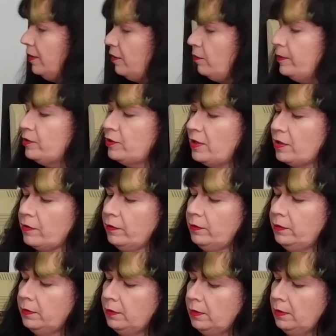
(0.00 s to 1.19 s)
So let's switch this on
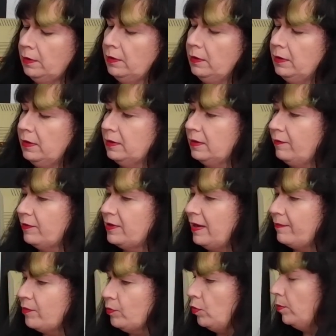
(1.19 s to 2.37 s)
and give it time to